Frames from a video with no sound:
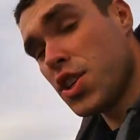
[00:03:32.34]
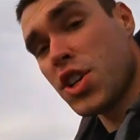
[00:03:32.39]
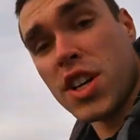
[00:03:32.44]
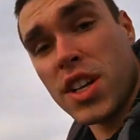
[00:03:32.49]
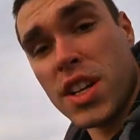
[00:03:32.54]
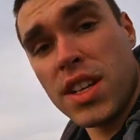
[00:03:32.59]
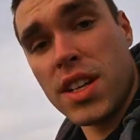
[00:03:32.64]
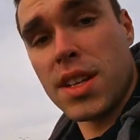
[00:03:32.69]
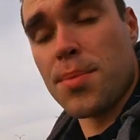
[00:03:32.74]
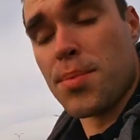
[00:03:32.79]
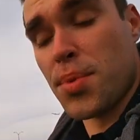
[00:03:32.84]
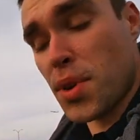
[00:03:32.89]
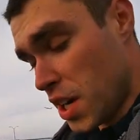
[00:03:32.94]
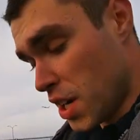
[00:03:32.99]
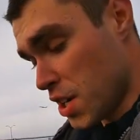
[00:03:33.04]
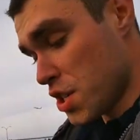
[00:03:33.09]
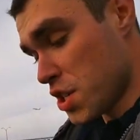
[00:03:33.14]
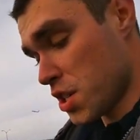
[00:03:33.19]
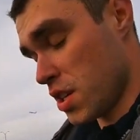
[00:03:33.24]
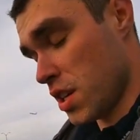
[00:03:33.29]
you're gonna need a
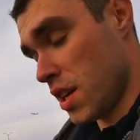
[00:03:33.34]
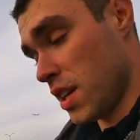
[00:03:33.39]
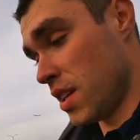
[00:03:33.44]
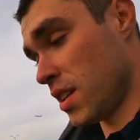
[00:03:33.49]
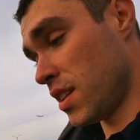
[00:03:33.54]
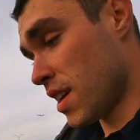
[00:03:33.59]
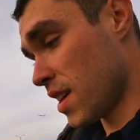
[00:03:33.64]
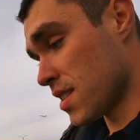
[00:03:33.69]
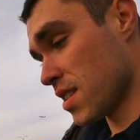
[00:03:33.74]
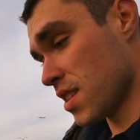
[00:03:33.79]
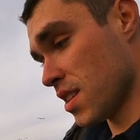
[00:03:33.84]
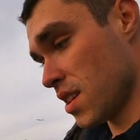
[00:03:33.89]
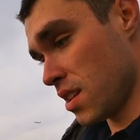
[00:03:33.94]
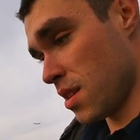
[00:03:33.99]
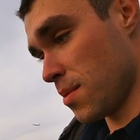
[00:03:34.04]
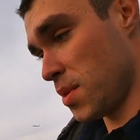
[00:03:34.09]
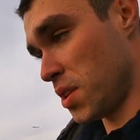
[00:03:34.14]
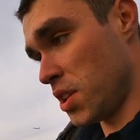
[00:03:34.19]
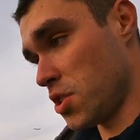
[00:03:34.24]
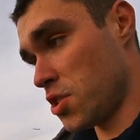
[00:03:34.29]
brush and then that's
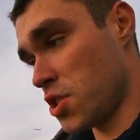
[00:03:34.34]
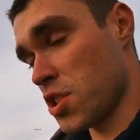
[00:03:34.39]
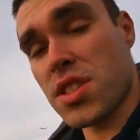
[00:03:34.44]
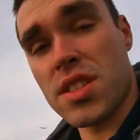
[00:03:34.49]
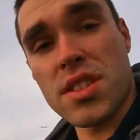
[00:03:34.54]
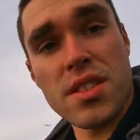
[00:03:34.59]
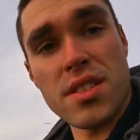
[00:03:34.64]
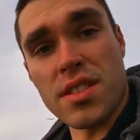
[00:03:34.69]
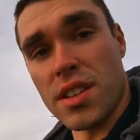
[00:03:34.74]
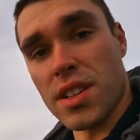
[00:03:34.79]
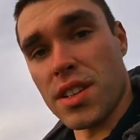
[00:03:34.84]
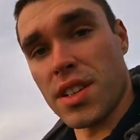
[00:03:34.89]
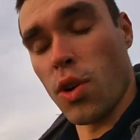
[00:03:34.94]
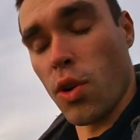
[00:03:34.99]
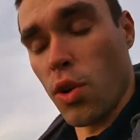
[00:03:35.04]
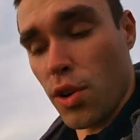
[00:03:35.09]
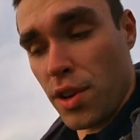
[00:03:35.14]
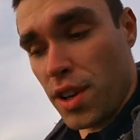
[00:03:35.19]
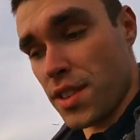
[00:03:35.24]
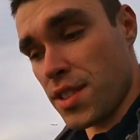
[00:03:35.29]
it I mean you just start
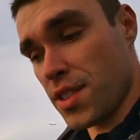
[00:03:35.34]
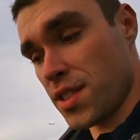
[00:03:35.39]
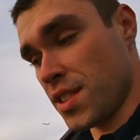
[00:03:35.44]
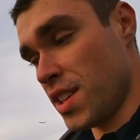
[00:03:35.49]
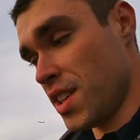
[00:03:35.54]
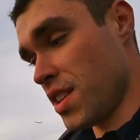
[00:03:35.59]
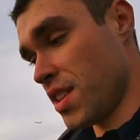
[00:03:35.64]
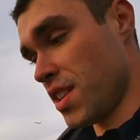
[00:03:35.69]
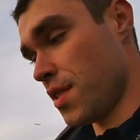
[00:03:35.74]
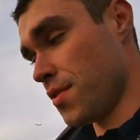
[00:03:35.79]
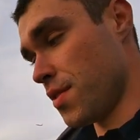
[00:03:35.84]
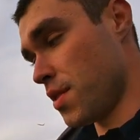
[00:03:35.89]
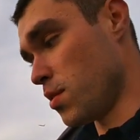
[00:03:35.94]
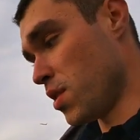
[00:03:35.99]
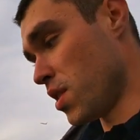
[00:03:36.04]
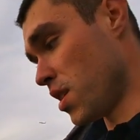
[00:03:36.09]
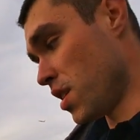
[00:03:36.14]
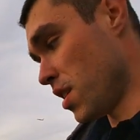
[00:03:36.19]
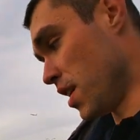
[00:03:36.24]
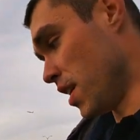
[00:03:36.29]
going underneath
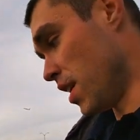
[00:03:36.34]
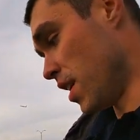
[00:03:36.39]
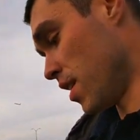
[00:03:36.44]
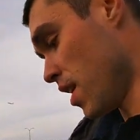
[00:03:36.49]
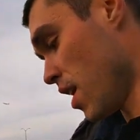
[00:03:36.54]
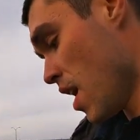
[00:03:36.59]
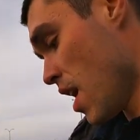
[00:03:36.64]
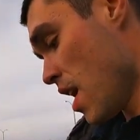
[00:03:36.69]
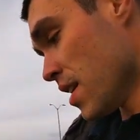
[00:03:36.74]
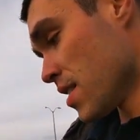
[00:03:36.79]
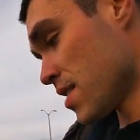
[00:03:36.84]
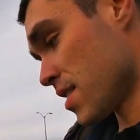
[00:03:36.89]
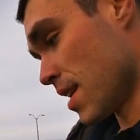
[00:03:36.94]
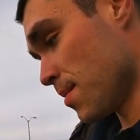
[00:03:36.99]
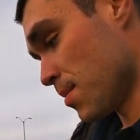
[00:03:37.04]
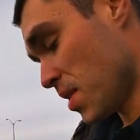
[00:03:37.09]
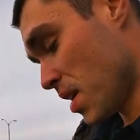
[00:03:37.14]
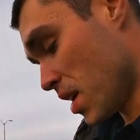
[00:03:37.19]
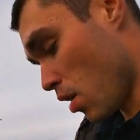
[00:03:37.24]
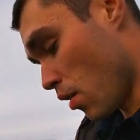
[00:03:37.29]
everywhere and
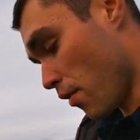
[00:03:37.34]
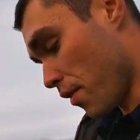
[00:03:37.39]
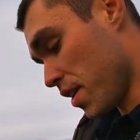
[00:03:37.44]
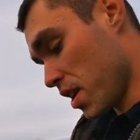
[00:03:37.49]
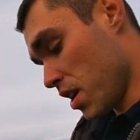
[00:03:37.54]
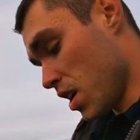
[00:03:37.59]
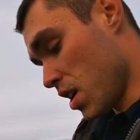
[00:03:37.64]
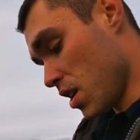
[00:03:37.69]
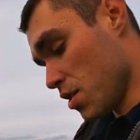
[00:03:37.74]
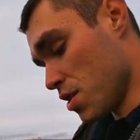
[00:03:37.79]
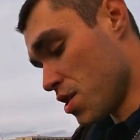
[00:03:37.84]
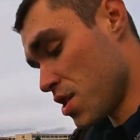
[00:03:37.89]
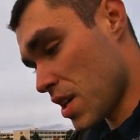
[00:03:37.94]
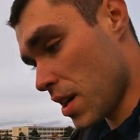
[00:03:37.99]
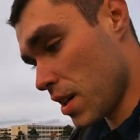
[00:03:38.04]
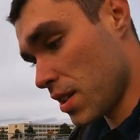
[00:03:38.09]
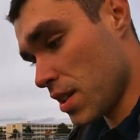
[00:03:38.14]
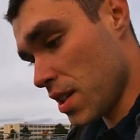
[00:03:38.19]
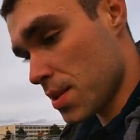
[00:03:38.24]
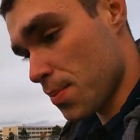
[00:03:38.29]
same thing over here you
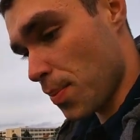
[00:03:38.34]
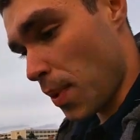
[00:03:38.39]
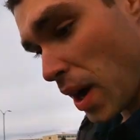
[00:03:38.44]
check these